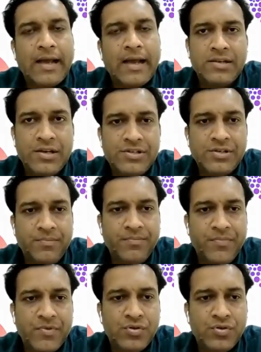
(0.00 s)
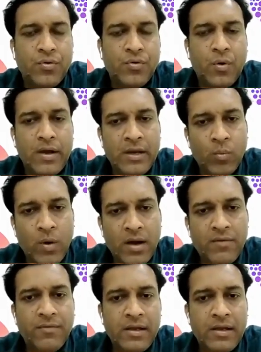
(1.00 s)
tax regime. So in
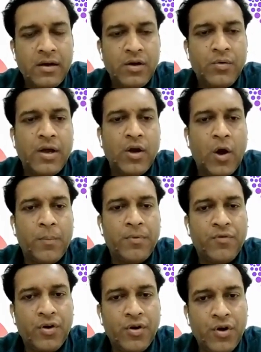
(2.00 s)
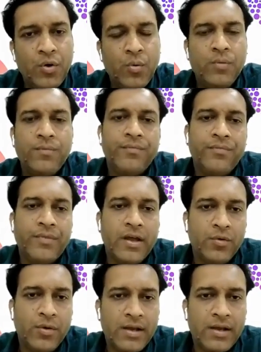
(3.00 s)
one year, you can opt for new,
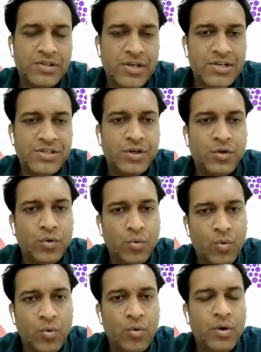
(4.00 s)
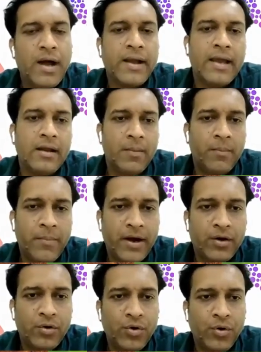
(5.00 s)
then you can change it to old, again come
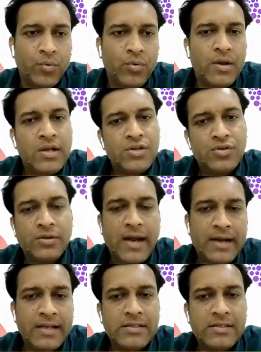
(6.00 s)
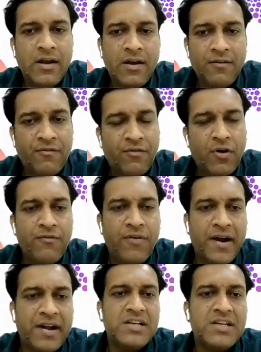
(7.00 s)
back to new. So that is
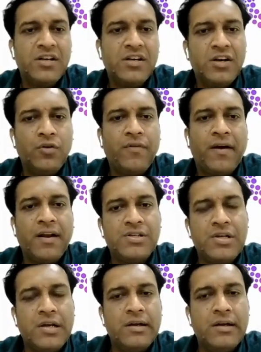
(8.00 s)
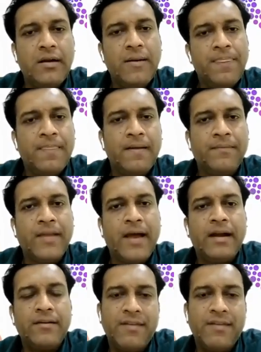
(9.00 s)
from financial year to financial year,
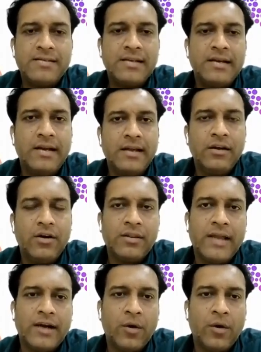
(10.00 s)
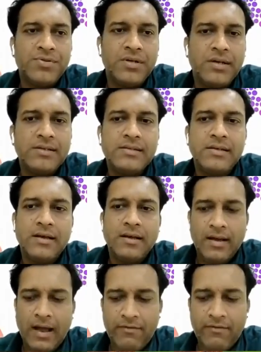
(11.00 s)
that facility or that option is
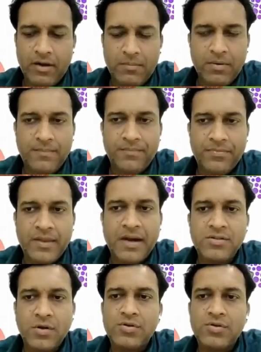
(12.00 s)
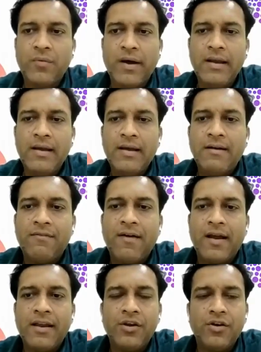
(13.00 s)
available. That is also while
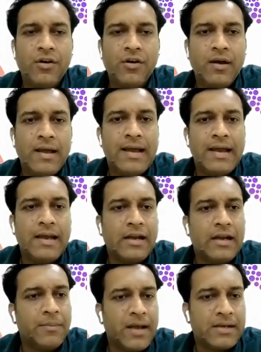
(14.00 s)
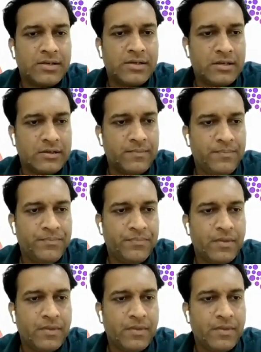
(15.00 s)
filing your income tax return.